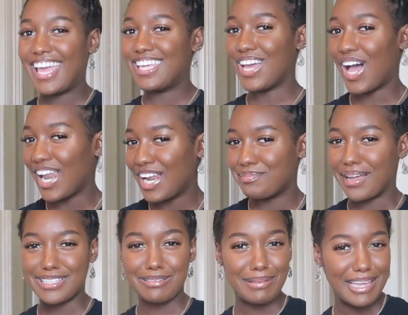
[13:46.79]
Y'all are
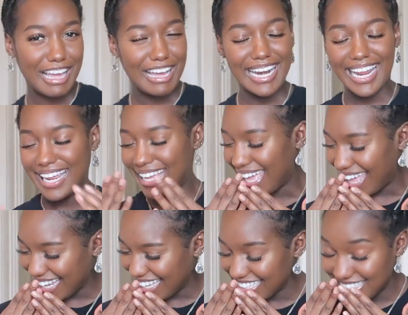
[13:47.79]
about to be going to
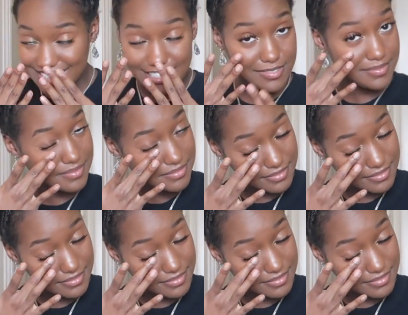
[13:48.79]
college.